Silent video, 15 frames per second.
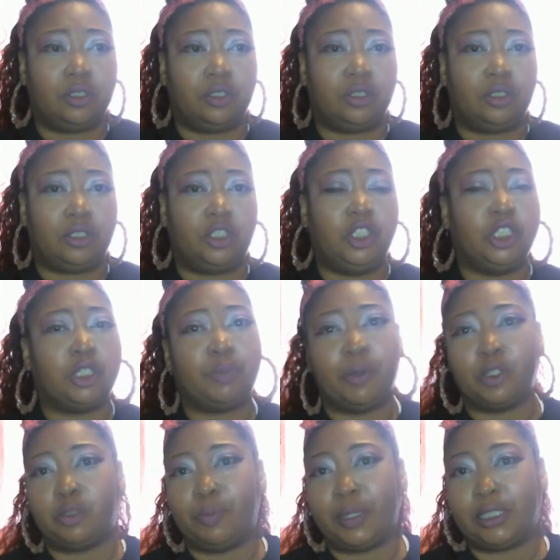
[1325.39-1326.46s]
she's supposed
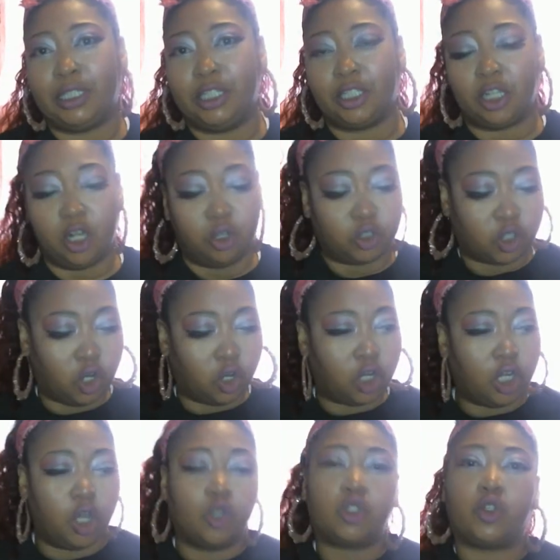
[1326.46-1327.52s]
to make these clothes, so her
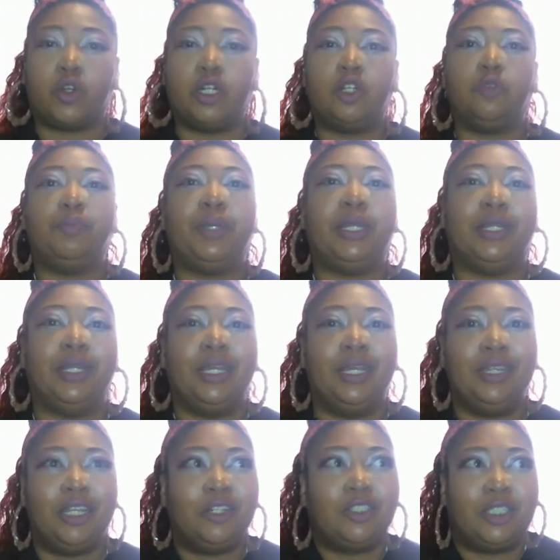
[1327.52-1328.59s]
clothes are a little bit,
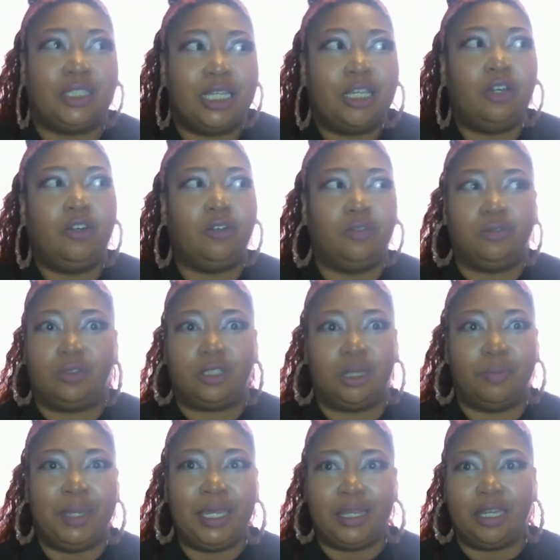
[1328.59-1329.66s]
they're still, to
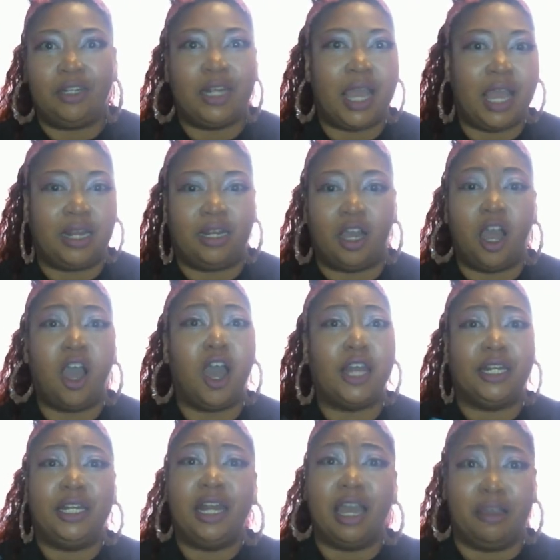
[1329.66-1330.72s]
me, they're not odd
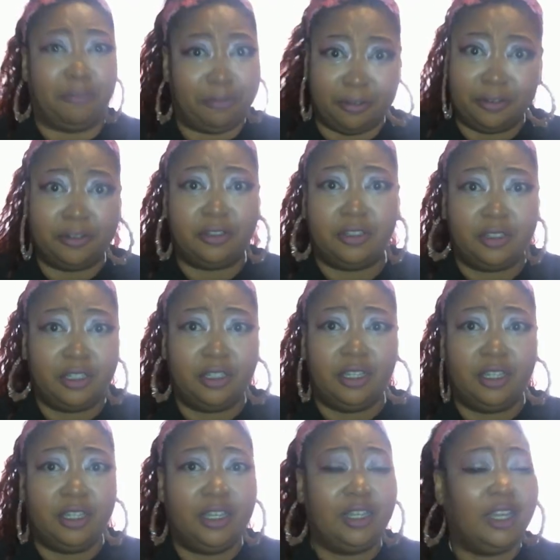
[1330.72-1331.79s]
enough.
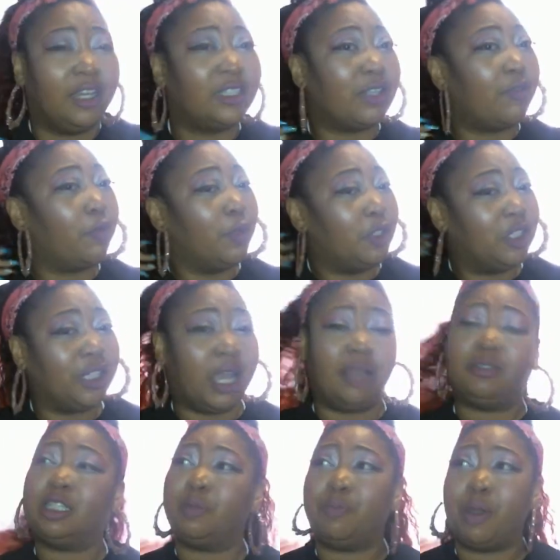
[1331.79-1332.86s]
Except for when she came
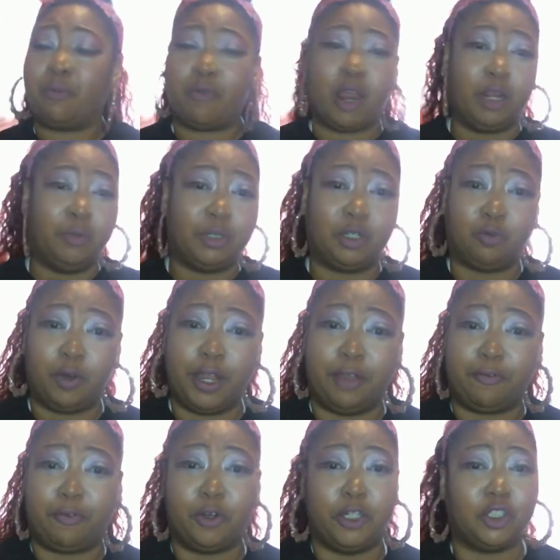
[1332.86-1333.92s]
to the pep rally with the red
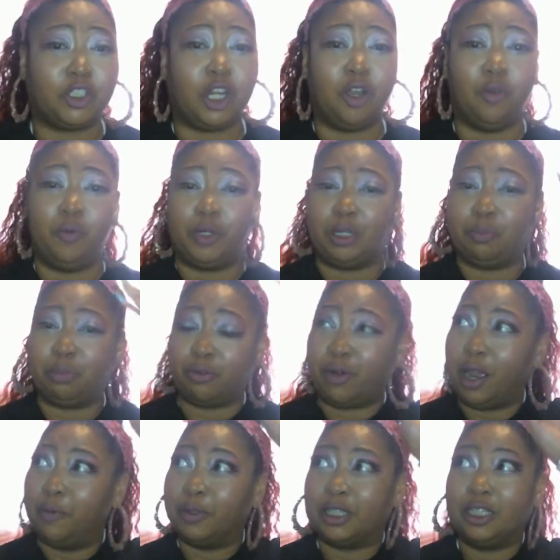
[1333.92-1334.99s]
fringe coat with the
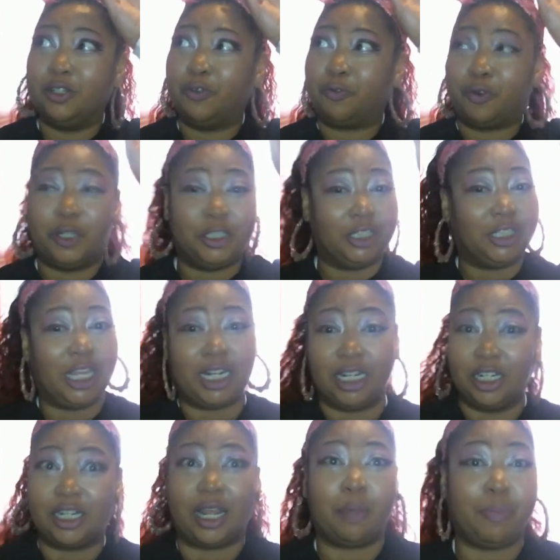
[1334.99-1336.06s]
beret with the little fringy thing that
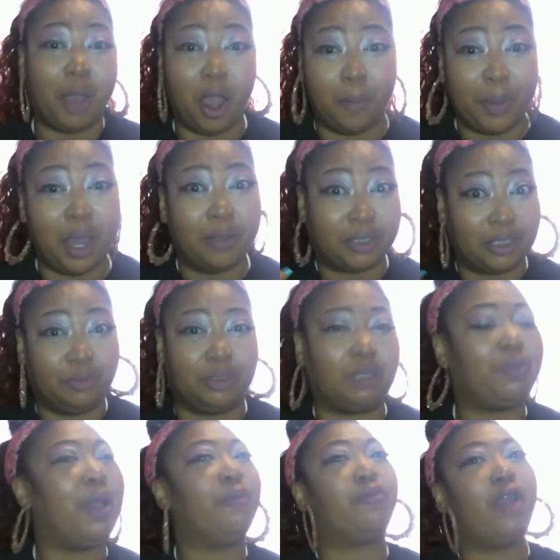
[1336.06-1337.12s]
looked like a pom-poms because it was the
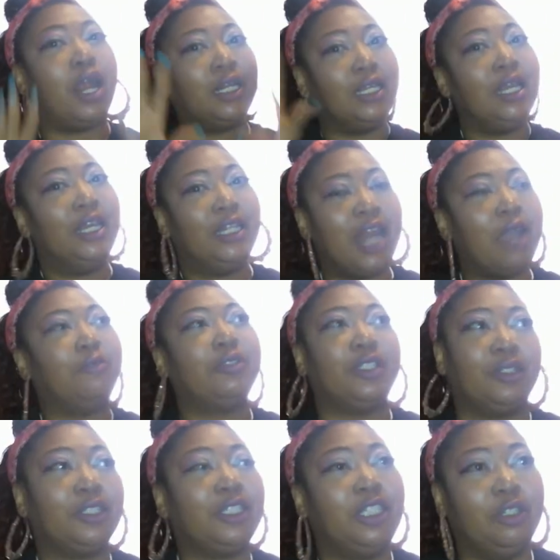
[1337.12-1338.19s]
pep rally. That was
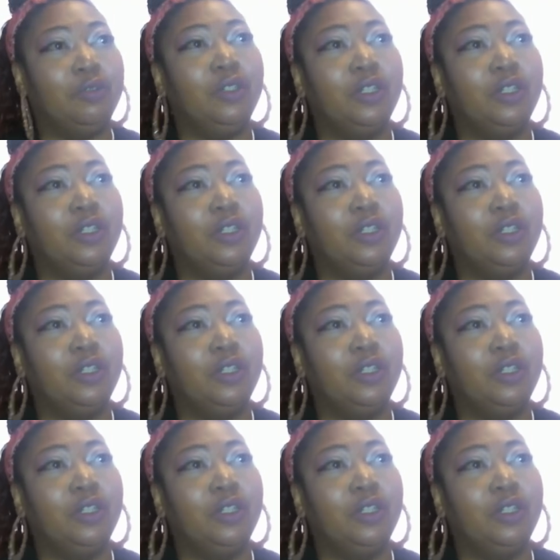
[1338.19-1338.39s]
cute.